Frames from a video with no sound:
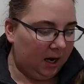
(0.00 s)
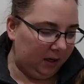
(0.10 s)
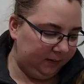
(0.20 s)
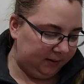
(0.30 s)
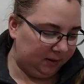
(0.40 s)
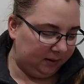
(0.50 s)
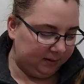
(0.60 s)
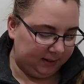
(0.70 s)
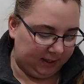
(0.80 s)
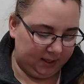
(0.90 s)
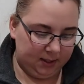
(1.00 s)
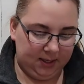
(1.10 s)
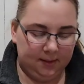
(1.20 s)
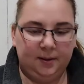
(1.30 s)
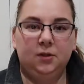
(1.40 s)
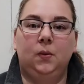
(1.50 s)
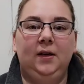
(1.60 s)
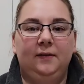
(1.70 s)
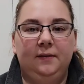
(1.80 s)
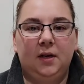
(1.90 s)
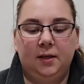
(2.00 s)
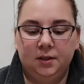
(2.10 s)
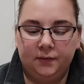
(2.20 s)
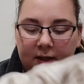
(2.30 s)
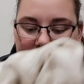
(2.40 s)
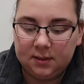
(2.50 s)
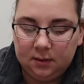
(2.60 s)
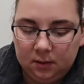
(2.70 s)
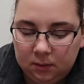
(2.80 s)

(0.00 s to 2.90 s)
I would still say I could get about $25 for this.